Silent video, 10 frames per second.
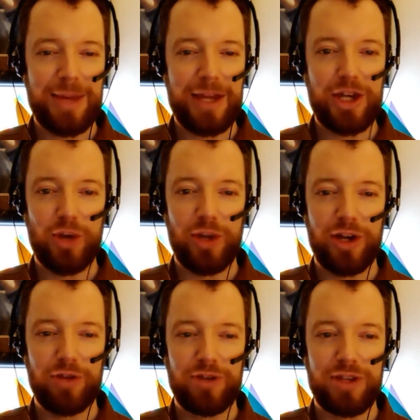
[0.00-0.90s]
I no
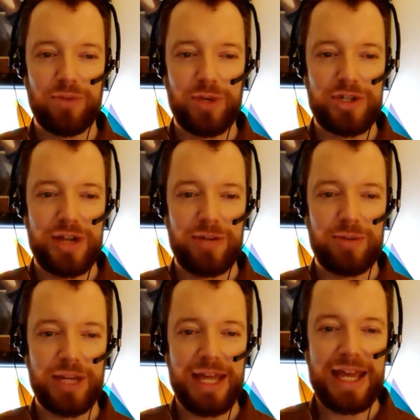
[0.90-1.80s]
longer feel the voice chat would
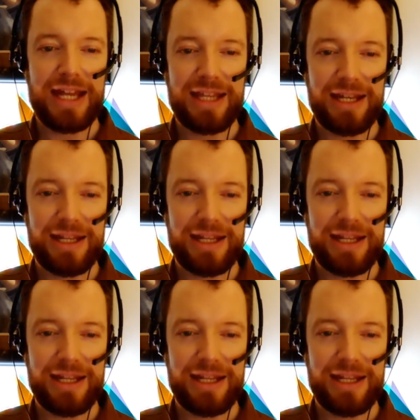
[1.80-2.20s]
bring anything